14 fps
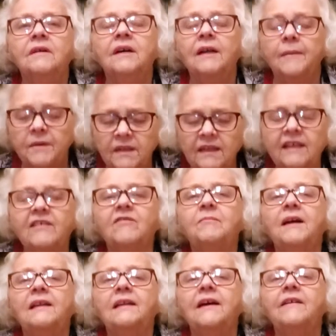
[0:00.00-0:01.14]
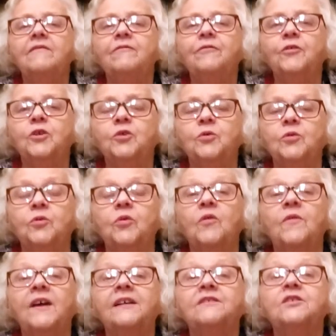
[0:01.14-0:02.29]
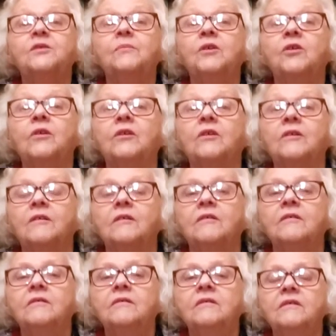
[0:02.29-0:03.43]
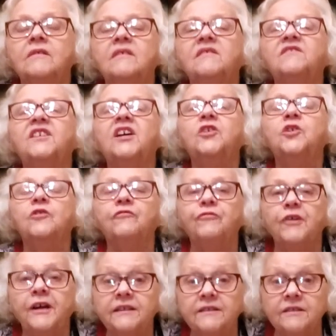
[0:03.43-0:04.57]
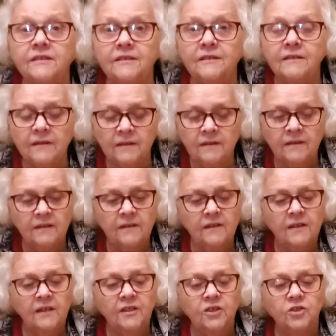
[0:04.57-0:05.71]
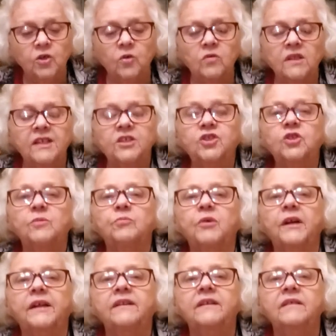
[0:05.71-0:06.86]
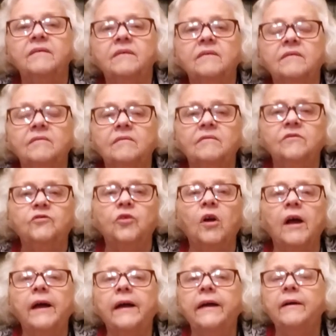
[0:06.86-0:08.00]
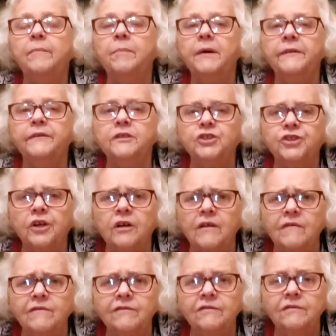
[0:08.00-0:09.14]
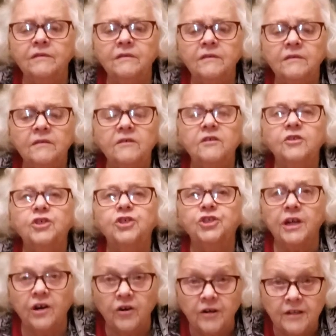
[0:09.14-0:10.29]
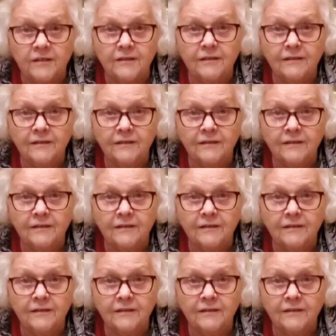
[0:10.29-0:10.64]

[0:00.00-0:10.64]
I'm going to give my life for you. That's a miracle. Tell your friends. Don't let your bread dry up on the shelf. Share it.